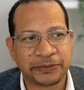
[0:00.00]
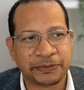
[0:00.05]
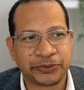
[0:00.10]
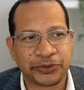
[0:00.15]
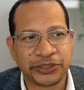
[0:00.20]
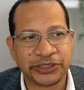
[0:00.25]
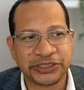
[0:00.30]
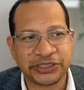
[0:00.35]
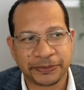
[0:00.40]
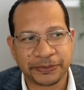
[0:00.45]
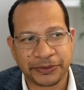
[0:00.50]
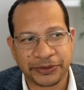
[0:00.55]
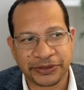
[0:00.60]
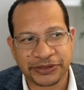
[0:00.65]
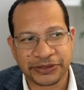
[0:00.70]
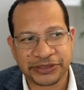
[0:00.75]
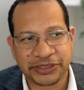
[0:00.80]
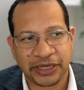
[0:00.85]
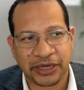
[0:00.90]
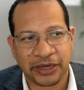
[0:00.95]

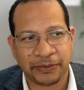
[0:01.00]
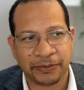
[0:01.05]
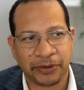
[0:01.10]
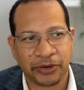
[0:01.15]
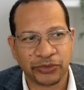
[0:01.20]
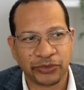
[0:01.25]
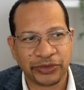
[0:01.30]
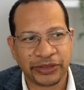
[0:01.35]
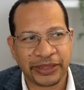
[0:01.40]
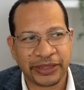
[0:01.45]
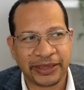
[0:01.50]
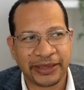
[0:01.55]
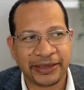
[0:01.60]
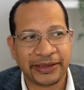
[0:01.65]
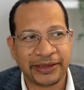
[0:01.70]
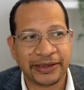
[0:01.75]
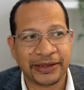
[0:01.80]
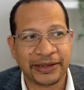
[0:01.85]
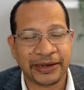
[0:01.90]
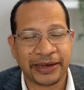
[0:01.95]
principles about the
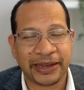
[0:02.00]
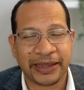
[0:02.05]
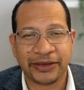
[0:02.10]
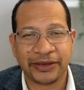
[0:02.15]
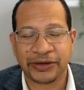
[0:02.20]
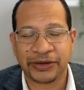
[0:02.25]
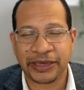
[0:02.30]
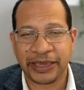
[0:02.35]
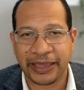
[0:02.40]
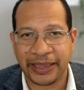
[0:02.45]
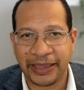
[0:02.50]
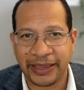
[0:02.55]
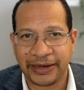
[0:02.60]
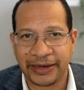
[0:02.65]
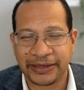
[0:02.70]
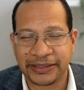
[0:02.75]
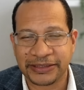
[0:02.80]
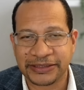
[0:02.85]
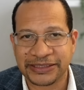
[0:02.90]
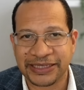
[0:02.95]

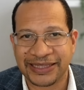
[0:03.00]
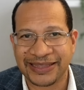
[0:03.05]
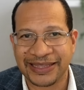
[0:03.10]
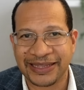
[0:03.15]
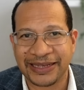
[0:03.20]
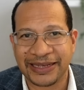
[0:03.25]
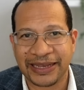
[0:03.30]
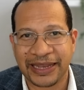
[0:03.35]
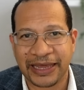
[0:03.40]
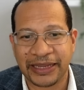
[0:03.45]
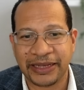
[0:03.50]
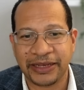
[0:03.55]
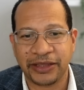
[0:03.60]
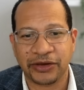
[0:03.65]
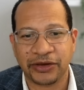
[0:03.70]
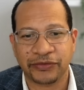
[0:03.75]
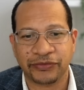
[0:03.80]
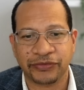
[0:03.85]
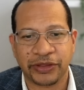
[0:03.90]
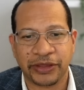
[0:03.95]
glycocalyx and the lining
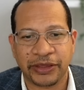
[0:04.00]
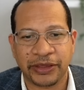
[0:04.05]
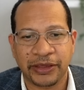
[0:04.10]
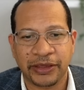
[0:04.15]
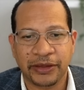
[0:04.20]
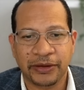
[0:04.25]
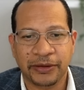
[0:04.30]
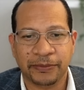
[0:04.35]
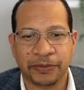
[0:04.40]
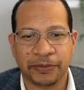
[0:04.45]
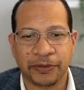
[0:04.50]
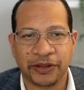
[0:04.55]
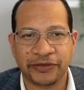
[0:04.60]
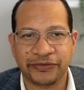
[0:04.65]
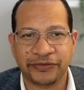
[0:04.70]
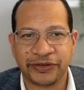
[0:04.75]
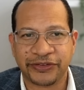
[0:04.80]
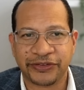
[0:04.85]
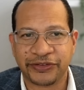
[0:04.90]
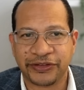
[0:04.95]
of the blood
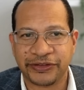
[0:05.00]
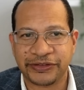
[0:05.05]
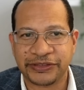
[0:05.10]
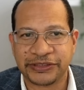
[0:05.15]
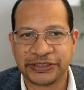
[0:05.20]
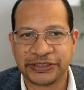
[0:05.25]
vessels